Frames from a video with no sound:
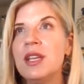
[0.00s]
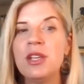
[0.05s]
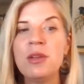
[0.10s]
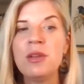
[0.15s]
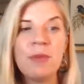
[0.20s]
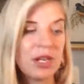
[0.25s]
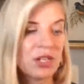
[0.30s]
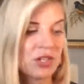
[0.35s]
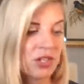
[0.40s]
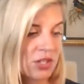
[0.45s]

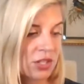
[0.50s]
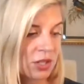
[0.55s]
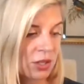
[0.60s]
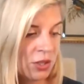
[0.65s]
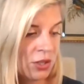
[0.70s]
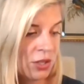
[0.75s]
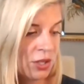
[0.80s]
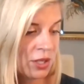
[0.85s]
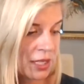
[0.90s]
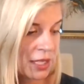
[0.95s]
You might just
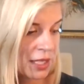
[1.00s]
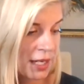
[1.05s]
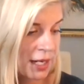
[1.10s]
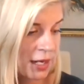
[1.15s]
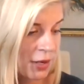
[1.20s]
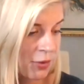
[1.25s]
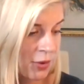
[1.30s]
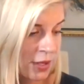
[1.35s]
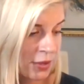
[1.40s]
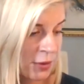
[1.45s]
look at
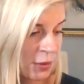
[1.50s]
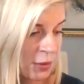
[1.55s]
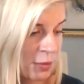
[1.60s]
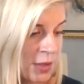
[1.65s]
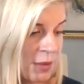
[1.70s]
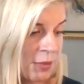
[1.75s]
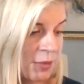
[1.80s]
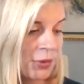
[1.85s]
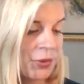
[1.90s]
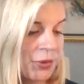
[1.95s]
how other
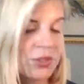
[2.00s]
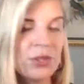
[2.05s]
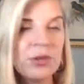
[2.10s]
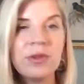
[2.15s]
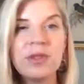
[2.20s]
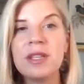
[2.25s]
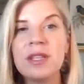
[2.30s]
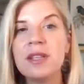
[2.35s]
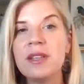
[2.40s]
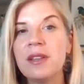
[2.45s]
people
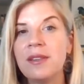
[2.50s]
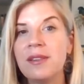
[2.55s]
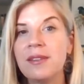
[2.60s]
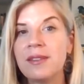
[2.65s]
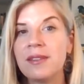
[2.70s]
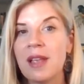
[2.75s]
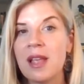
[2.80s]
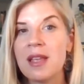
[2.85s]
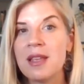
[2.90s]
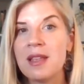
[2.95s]
do
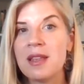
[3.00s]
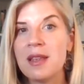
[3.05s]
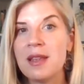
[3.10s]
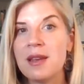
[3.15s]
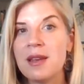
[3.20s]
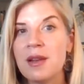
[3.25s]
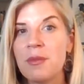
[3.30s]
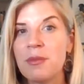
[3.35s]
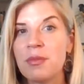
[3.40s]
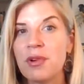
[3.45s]
this
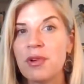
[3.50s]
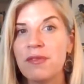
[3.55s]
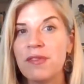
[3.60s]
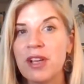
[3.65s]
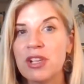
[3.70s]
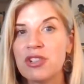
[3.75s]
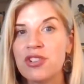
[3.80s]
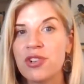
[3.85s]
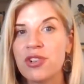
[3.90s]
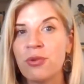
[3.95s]
in
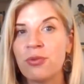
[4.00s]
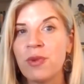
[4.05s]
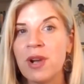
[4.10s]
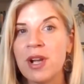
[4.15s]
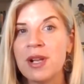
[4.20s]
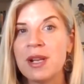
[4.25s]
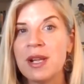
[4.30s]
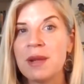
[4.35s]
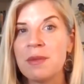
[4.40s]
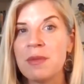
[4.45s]
professional
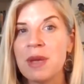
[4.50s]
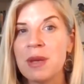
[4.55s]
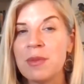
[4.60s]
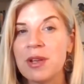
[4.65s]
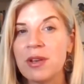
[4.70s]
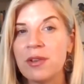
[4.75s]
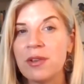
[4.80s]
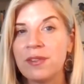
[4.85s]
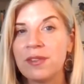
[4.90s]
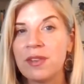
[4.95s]
writing.
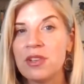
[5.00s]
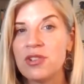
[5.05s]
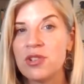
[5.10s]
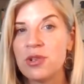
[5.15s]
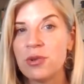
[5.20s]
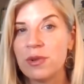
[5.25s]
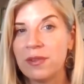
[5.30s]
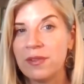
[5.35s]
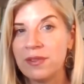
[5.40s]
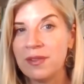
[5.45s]
Maybe I'll send
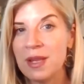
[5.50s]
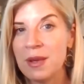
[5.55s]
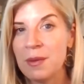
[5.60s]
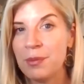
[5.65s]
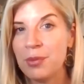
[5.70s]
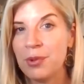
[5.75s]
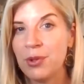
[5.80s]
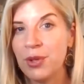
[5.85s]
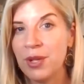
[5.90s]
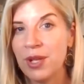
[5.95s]
you a
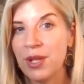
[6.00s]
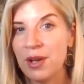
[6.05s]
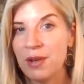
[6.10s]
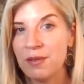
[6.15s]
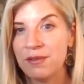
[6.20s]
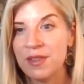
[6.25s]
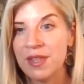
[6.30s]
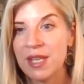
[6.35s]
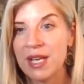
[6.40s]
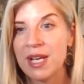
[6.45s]
sample
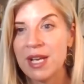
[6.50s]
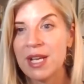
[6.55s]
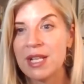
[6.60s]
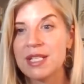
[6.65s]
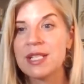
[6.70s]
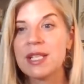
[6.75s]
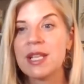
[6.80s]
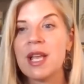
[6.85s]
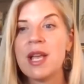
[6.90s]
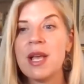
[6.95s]
of
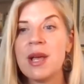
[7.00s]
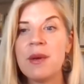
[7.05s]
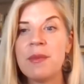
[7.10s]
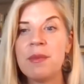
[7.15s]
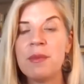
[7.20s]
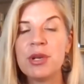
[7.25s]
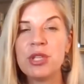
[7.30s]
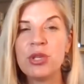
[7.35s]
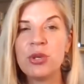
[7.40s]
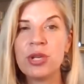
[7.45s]
that.
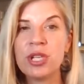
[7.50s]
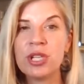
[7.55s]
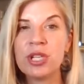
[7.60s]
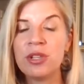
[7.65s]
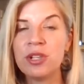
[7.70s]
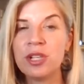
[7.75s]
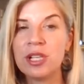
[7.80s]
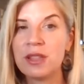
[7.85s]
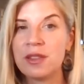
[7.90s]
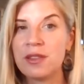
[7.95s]
But you can
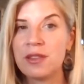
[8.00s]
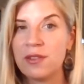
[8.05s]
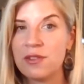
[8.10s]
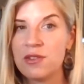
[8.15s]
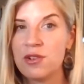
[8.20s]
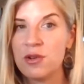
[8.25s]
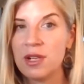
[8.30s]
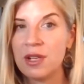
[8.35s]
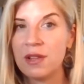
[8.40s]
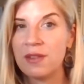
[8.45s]
look at the
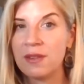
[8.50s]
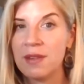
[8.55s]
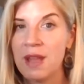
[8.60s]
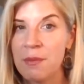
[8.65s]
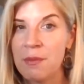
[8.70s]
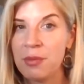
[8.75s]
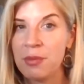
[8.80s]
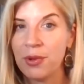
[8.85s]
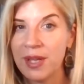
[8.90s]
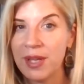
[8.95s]
student
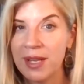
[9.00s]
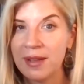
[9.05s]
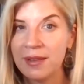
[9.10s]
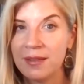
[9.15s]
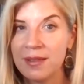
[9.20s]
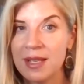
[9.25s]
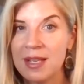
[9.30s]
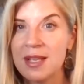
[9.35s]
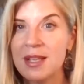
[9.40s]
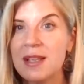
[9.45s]
sample
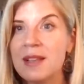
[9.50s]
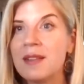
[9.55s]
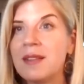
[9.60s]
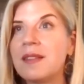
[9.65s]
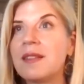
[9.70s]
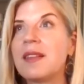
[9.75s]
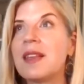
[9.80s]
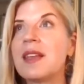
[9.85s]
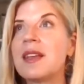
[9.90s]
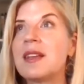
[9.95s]

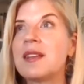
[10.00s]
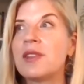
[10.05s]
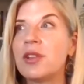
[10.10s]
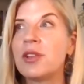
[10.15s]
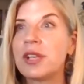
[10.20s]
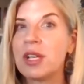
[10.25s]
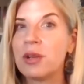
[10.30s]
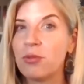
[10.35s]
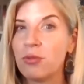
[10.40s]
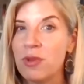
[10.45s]
essays and
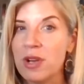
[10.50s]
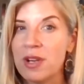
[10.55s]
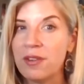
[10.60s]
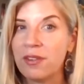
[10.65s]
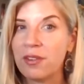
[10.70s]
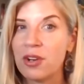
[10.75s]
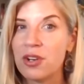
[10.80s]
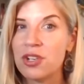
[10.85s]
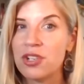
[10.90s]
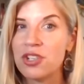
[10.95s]
look at
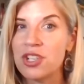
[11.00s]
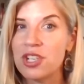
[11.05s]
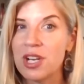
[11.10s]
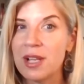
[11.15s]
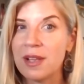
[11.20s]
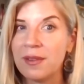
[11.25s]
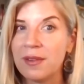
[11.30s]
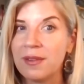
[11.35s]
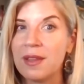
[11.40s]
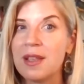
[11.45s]
research
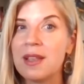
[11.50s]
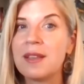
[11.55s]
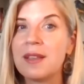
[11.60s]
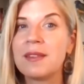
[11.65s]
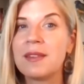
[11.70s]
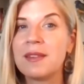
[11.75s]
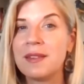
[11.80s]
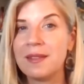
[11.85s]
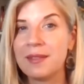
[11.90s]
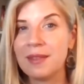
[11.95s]

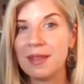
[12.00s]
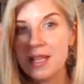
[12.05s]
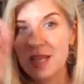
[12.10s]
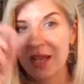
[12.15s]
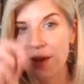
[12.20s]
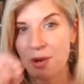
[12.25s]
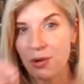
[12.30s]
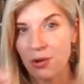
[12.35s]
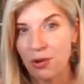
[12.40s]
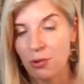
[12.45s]
essays and
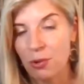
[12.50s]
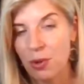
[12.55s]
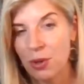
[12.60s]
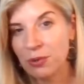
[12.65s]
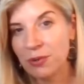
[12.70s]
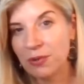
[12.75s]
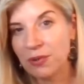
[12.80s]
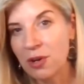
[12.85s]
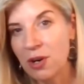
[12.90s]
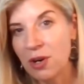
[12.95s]
see how
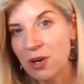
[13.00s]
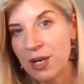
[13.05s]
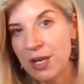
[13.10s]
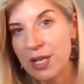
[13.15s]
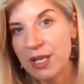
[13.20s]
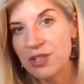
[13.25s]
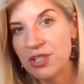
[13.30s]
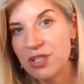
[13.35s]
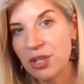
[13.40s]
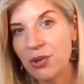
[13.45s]
quotes are
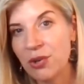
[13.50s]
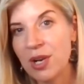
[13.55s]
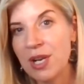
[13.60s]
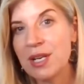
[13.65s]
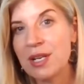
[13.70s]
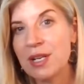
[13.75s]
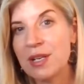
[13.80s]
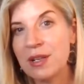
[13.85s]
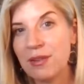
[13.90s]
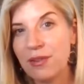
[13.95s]

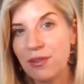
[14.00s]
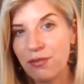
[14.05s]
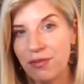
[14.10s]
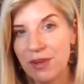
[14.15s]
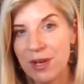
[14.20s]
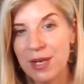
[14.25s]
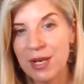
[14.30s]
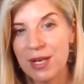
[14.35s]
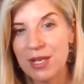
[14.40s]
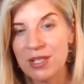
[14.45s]
integrated. It's
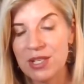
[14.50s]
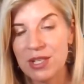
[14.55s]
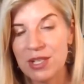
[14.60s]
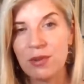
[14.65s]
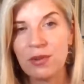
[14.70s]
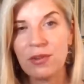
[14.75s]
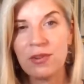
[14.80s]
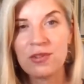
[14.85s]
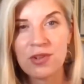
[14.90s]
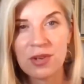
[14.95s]
fine to
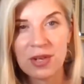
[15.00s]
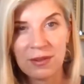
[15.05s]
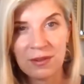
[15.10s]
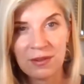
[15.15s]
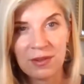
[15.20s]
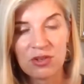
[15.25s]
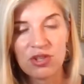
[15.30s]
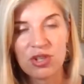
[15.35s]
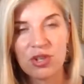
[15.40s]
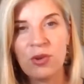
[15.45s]
use
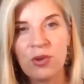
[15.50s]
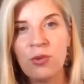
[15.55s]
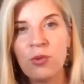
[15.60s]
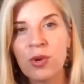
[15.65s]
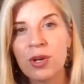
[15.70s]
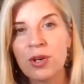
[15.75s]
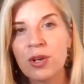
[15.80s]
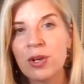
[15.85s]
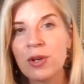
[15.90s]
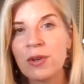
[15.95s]
transitional
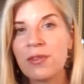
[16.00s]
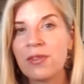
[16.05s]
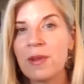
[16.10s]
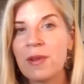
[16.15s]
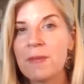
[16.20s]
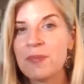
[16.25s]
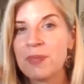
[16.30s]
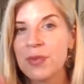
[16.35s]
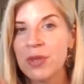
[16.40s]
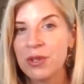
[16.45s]

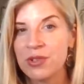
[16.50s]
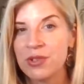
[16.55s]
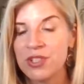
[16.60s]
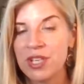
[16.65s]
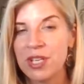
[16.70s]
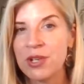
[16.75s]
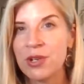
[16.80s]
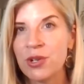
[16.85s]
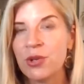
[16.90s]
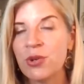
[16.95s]
words
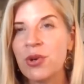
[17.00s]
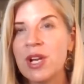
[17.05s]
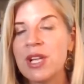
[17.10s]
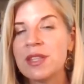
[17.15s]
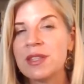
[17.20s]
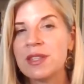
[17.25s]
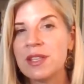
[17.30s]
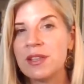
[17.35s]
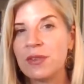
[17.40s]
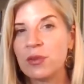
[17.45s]
to
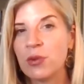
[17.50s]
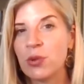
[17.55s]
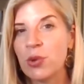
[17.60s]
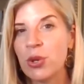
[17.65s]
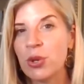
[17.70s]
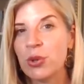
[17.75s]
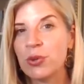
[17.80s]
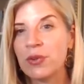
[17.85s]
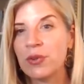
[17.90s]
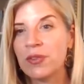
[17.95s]
integrate these
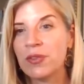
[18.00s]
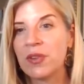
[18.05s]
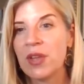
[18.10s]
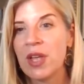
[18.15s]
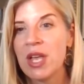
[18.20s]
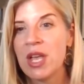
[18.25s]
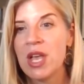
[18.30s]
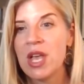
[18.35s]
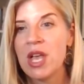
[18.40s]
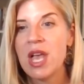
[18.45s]
quotes.
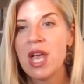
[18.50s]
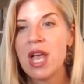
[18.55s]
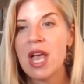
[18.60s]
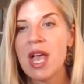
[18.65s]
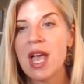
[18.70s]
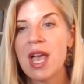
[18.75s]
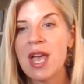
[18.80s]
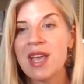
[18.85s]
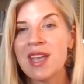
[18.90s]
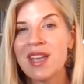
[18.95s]

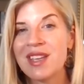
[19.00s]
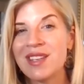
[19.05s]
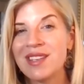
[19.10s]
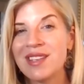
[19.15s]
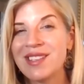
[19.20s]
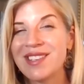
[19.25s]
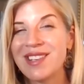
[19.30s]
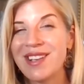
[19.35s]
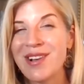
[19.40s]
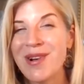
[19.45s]

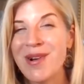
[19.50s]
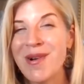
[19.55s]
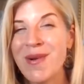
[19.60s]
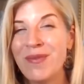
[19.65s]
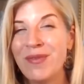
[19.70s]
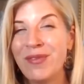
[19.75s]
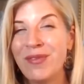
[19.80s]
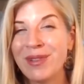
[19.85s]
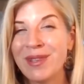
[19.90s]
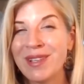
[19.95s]
And
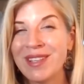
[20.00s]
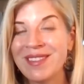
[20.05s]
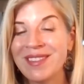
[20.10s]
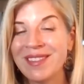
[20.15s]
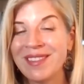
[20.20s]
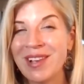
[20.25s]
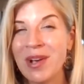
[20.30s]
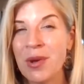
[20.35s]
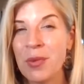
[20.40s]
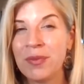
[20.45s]
hopefully
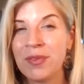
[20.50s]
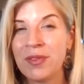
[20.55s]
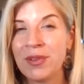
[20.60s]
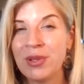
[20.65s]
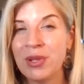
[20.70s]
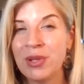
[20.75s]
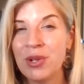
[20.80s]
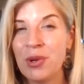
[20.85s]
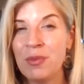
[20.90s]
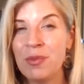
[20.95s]
this helps a
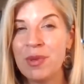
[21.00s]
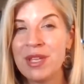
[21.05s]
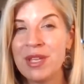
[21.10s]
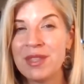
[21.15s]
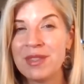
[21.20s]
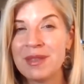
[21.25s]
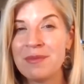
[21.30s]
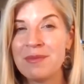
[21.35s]
little bit.